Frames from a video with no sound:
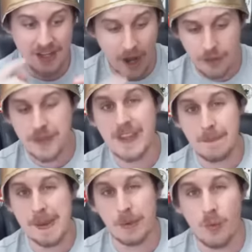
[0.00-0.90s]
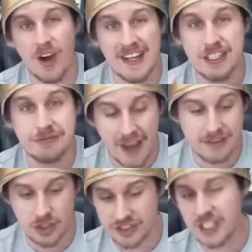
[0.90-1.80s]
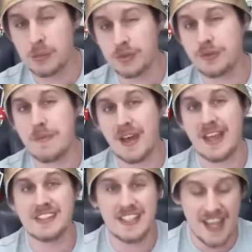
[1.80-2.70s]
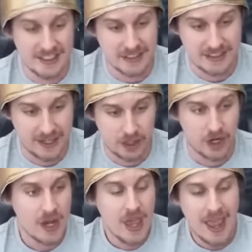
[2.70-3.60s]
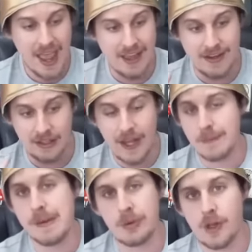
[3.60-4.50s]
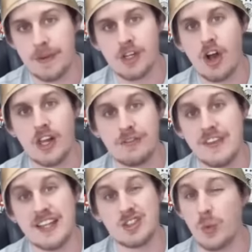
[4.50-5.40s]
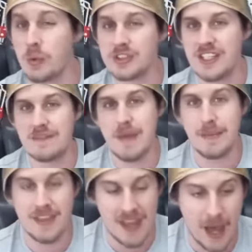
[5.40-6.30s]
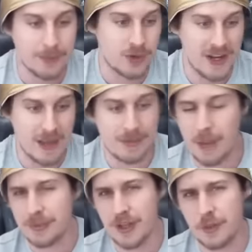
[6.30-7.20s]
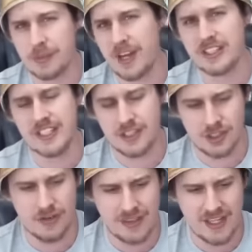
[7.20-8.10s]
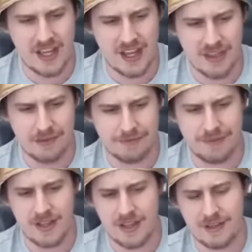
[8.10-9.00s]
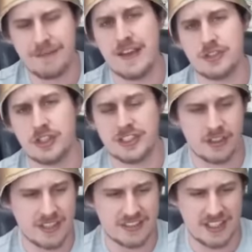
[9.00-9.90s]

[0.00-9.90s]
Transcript: Another thing that people want is five-star skill moves for Mahrez. He is a skiller, and a lot of people have been calling for that. So we will see if maybe they upgrade him. A couple other players that deserve the uh, the, uh, the five-star skill